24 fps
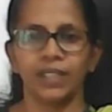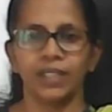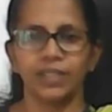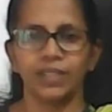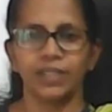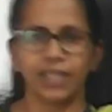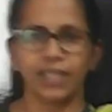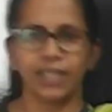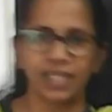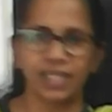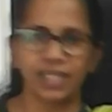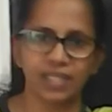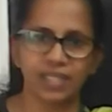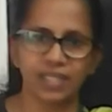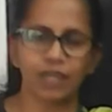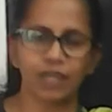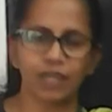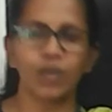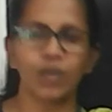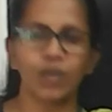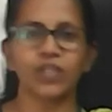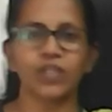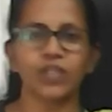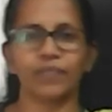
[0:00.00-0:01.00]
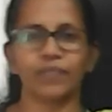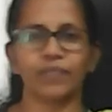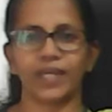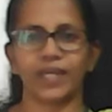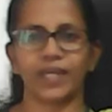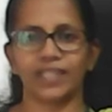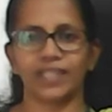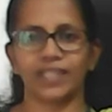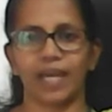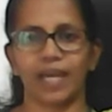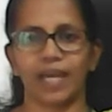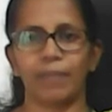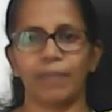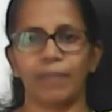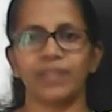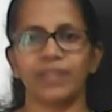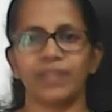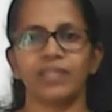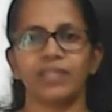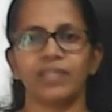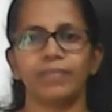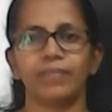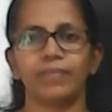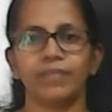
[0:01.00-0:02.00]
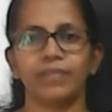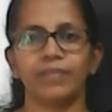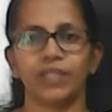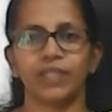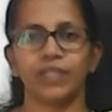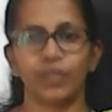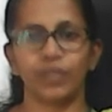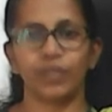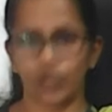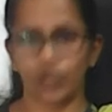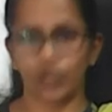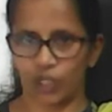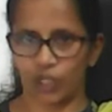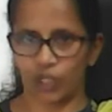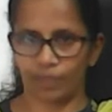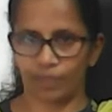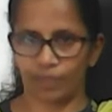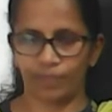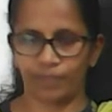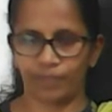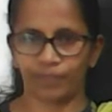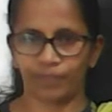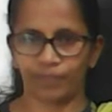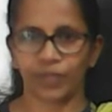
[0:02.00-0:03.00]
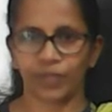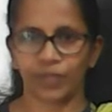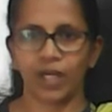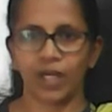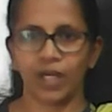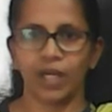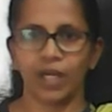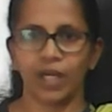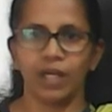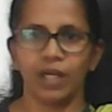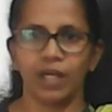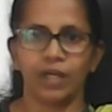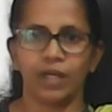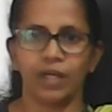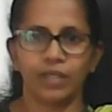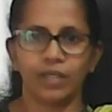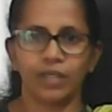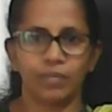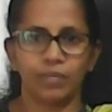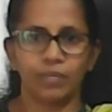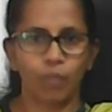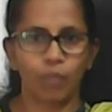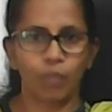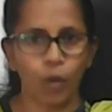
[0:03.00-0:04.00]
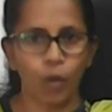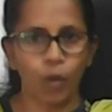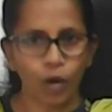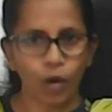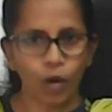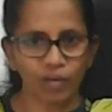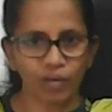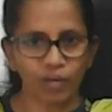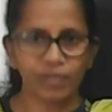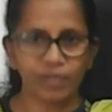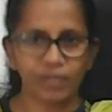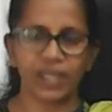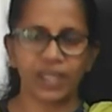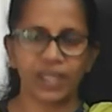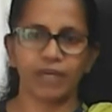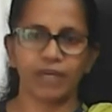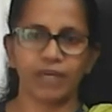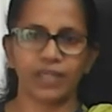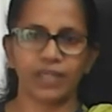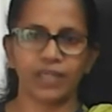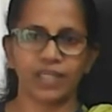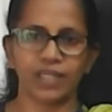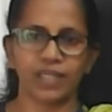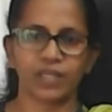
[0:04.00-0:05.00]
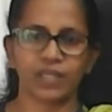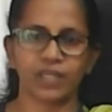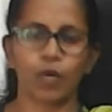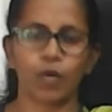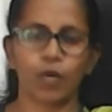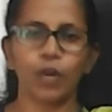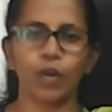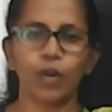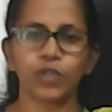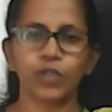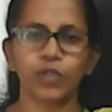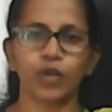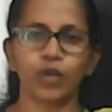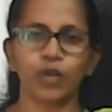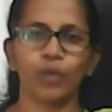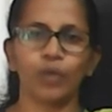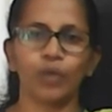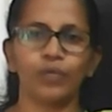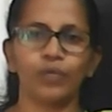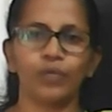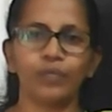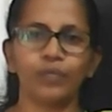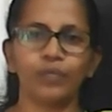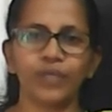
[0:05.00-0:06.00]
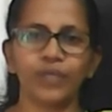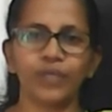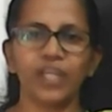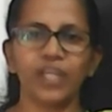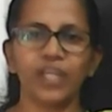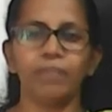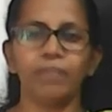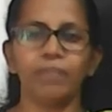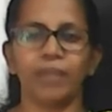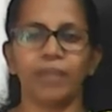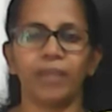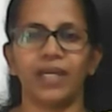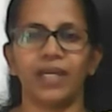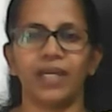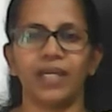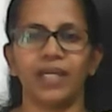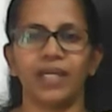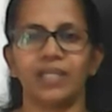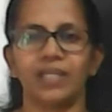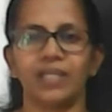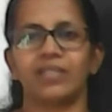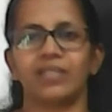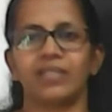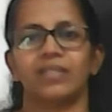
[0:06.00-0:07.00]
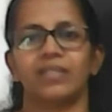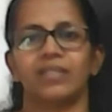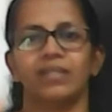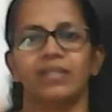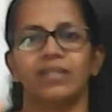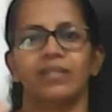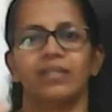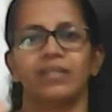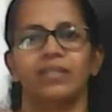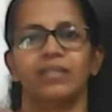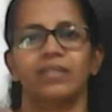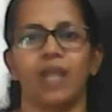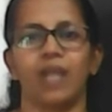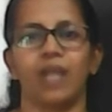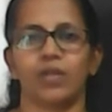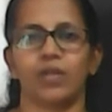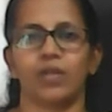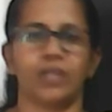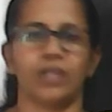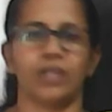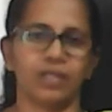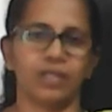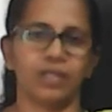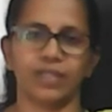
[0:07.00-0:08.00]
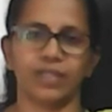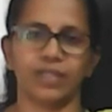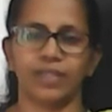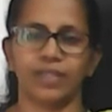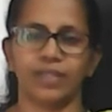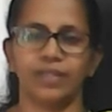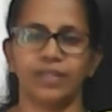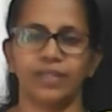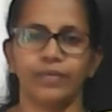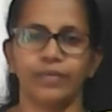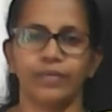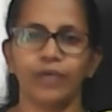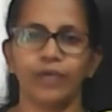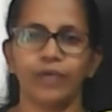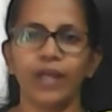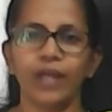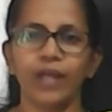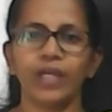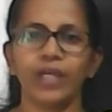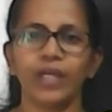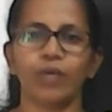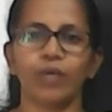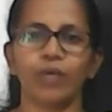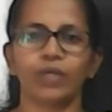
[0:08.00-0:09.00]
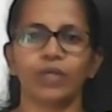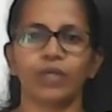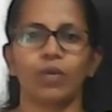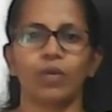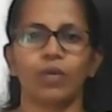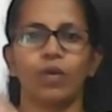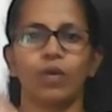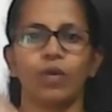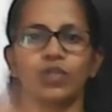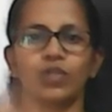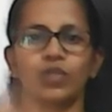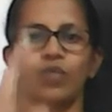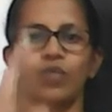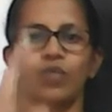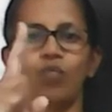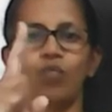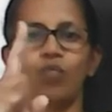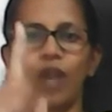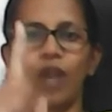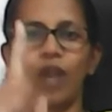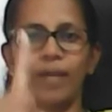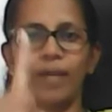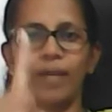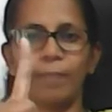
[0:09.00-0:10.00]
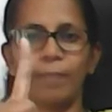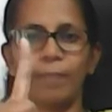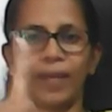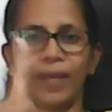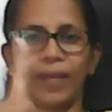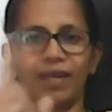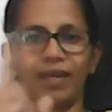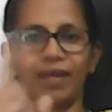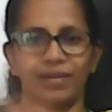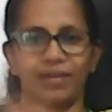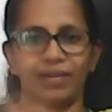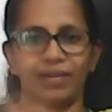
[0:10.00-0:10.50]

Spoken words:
Just the reverse of that happens in division. More will be given. That is, cost of 15 pen is 1000. Find out the cost of 1 pen.